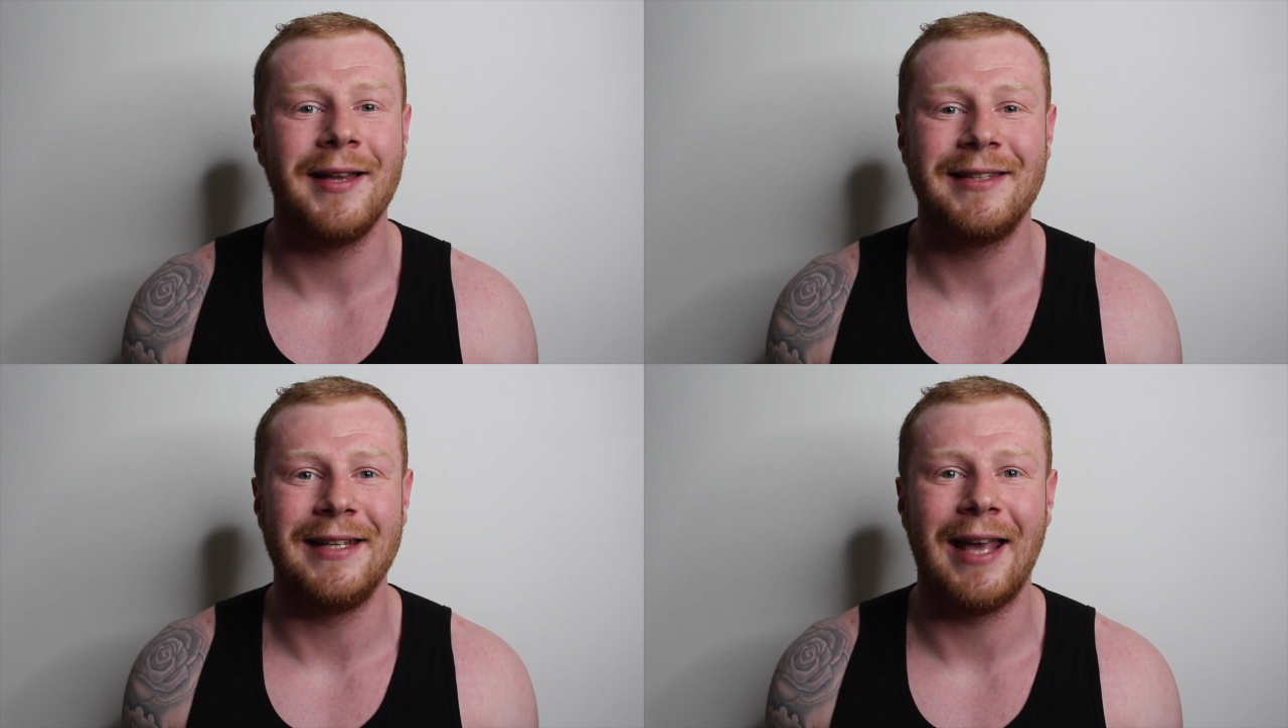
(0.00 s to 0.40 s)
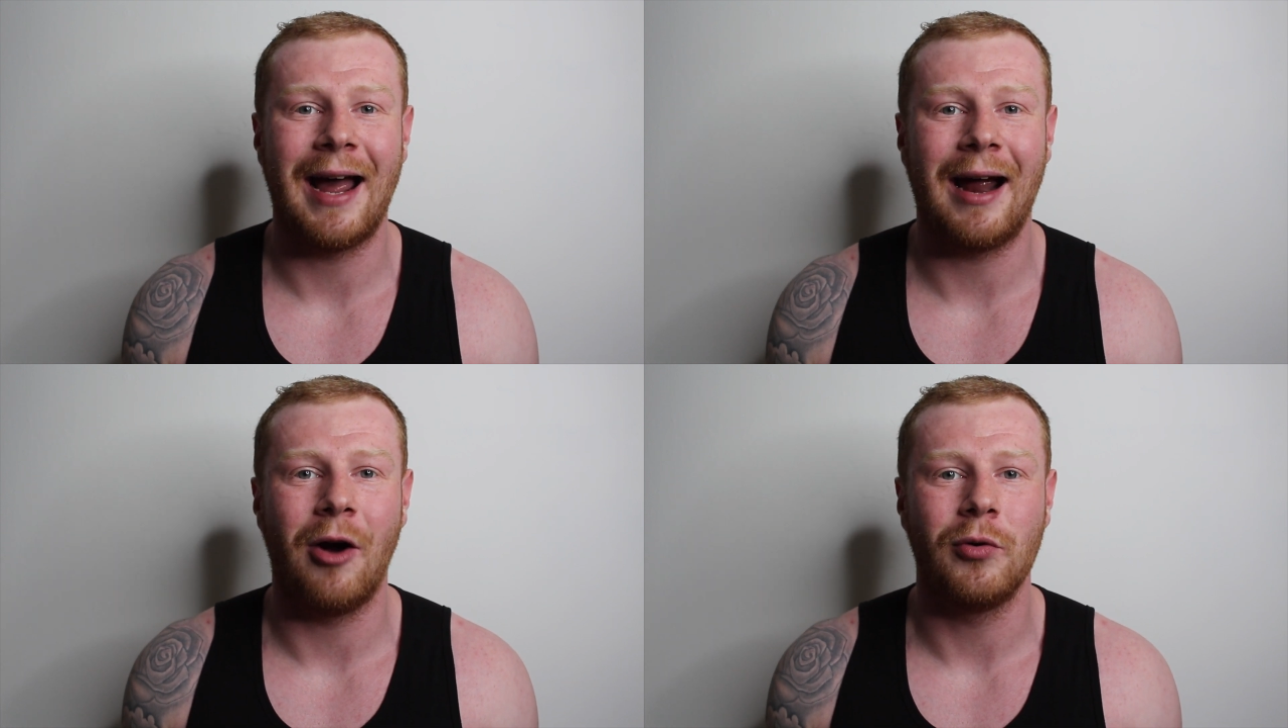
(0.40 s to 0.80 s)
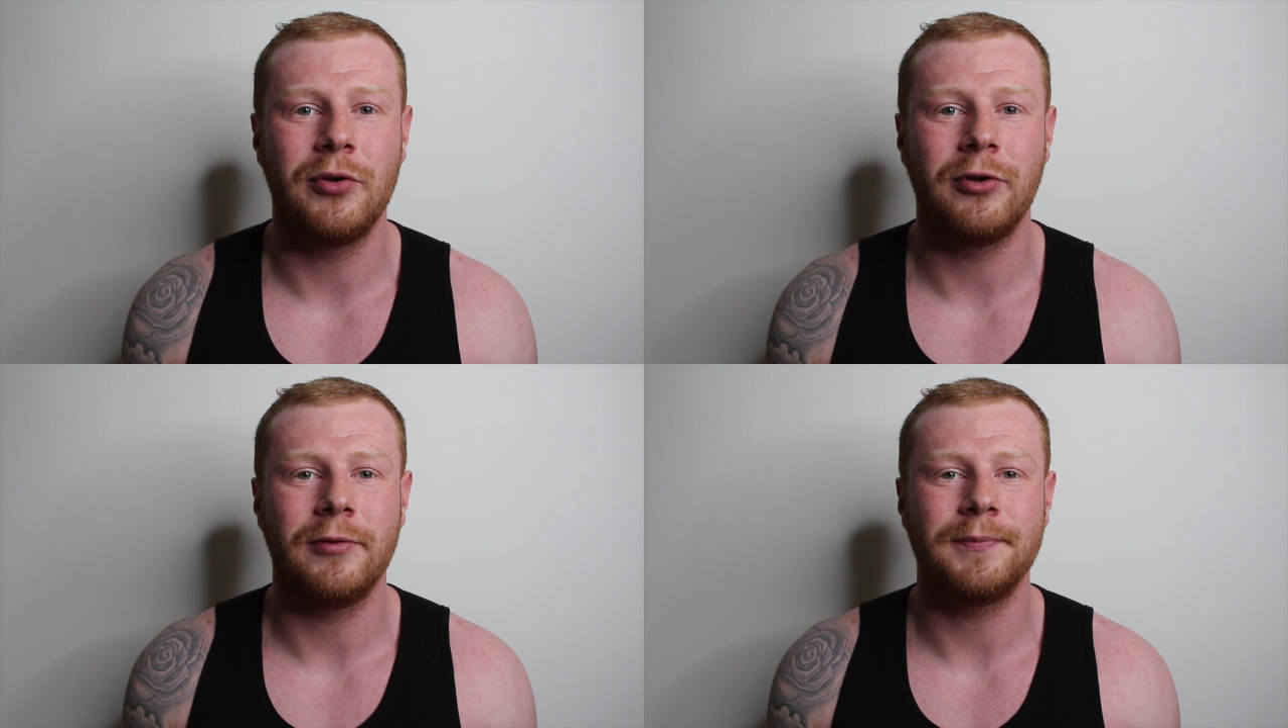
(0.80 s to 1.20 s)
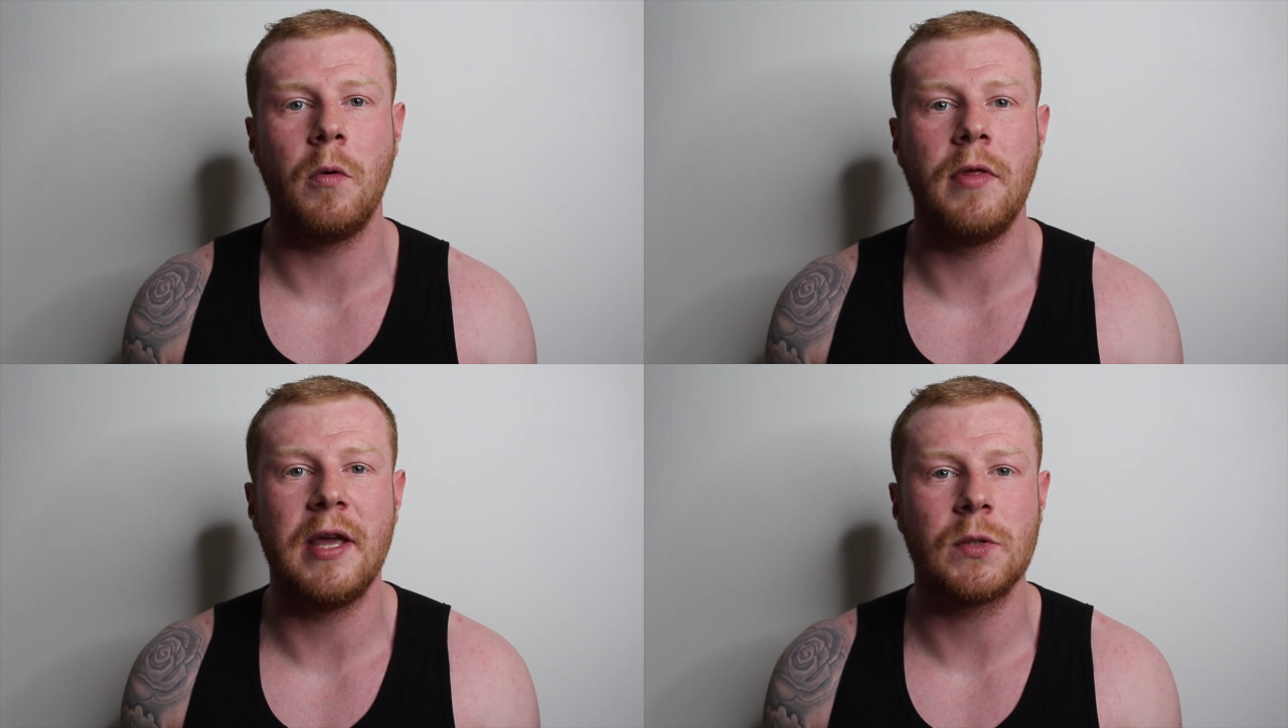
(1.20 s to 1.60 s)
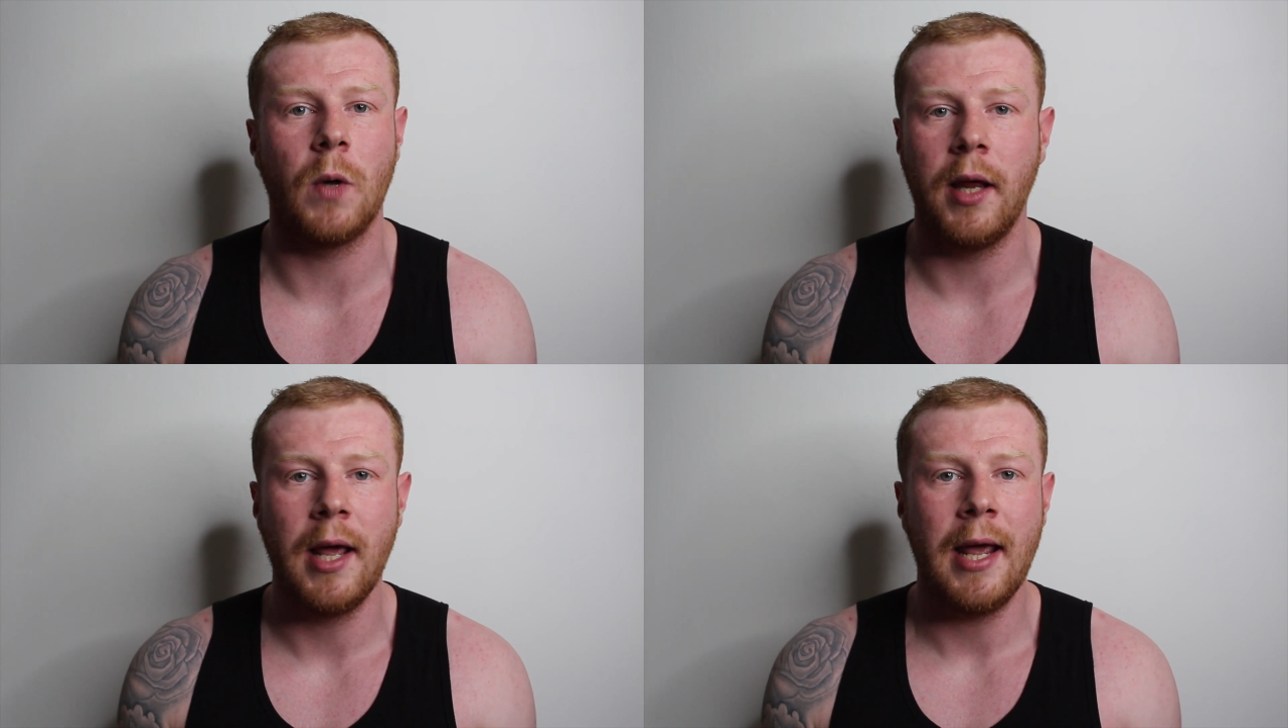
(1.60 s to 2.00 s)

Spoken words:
to your house. With this one,